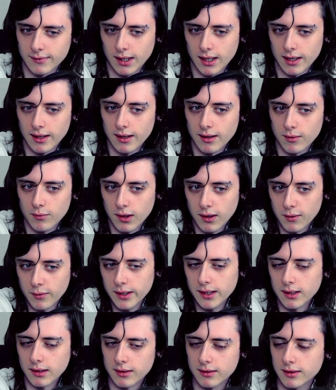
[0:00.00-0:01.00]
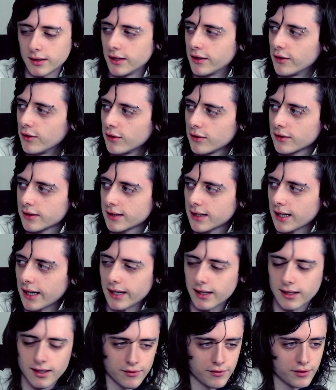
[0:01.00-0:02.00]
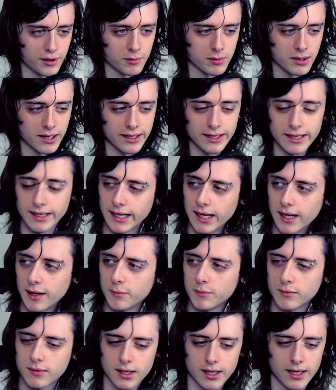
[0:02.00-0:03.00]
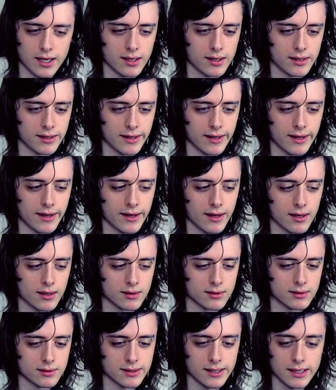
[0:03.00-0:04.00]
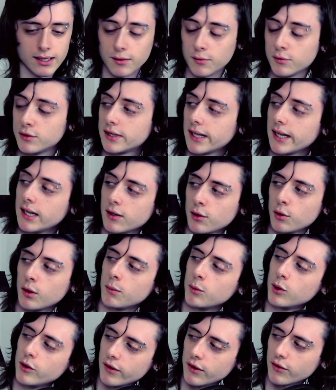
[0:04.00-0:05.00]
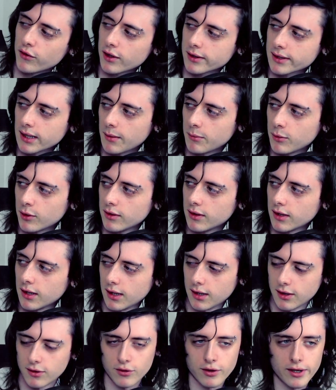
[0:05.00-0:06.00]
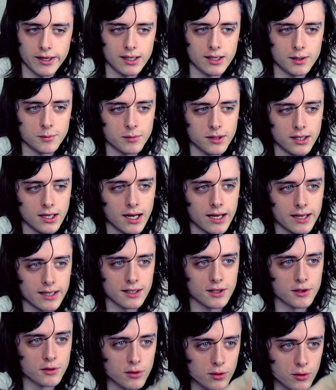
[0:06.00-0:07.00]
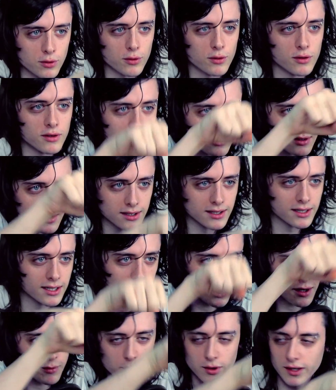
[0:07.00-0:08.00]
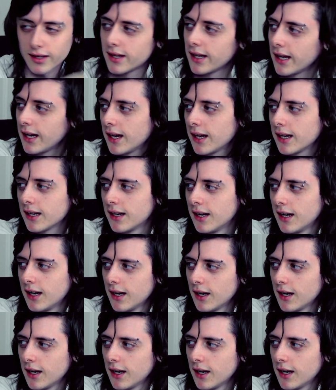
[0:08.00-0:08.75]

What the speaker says: Well, I will. It's like if you're playing the game and say you're doing a movie, for example, right? You'd be like, you do the whole camera thing.